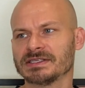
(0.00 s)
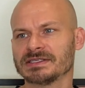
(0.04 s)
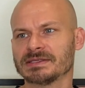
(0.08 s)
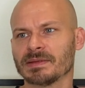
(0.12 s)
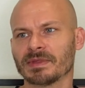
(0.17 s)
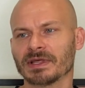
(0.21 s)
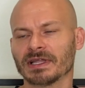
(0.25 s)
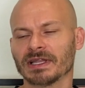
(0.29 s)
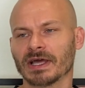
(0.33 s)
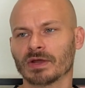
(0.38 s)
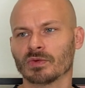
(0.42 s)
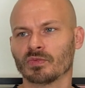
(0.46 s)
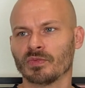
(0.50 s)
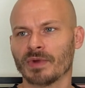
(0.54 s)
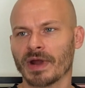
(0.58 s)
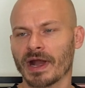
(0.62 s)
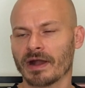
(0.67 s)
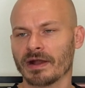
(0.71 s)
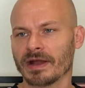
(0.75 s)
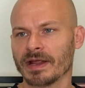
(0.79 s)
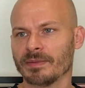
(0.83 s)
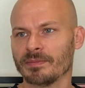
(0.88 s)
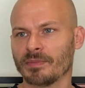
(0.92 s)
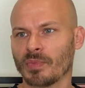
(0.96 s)
to something like
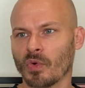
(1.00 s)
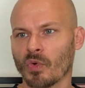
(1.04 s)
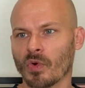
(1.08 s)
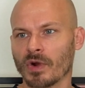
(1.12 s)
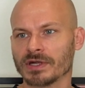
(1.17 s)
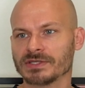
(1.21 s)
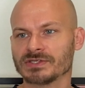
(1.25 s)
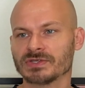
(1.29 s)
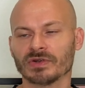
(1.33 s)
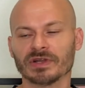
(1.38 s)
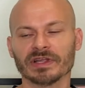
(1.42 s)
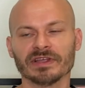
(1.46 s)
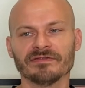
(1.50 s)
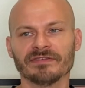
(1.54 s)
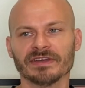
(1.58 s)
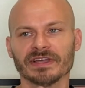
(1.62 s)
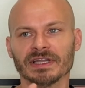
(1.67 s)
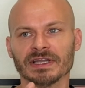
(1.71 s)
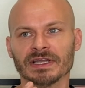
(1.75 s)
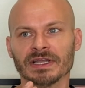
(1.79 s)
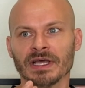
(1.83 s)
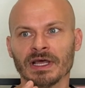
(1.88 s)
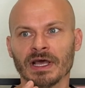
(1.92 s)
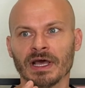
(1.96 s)
Rare Imports or
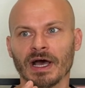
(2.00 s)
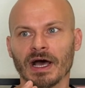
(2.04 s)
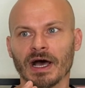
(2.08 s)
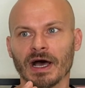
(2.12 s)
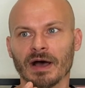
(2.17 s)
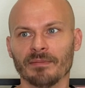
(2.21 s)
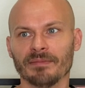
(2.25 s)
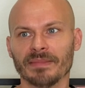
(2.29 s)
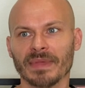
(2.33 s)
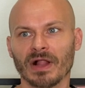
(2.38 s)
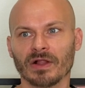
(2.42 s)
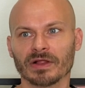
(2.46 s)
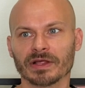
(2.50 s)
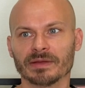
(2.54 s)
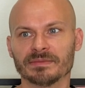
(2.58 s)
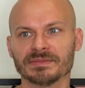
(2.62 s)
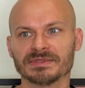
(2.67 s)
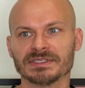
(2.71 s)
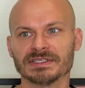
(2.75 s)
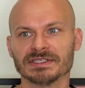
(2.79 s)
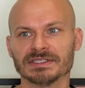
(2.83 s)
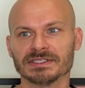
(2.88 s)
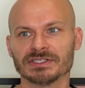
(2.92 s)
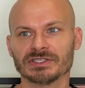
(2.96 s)
even Mel
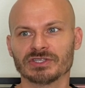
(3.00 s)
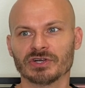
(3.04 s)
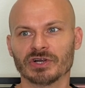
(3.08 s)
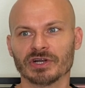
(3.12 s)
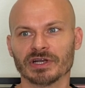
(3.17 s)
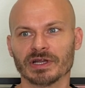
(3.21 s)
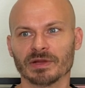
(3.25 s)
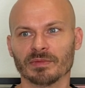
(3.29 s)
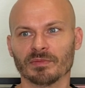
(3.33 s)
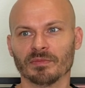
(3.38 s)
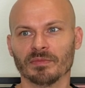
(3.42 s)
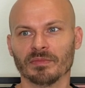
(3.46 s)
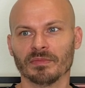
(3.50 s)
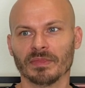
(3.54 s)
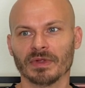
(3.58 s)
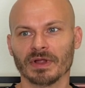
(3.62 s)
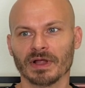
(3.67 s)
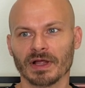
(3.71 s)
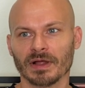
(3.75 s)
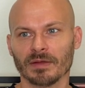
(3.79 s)
Gibson's turn in